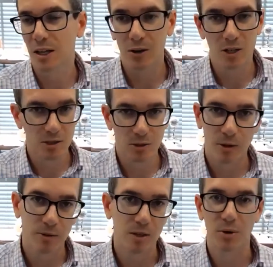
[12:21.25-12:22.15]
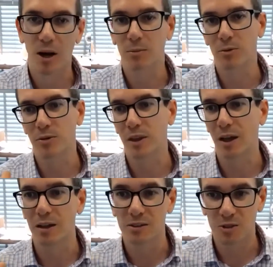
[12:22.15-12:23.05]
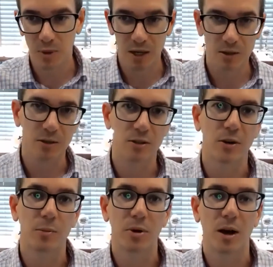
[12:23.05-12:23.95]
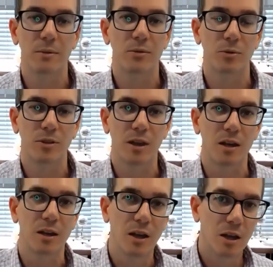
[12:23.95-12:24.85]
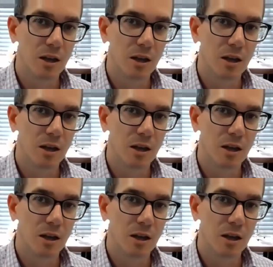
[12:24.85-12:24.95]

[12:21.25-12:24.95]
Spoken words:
County, do you have any problems with that? Inspector, are there any problems with that?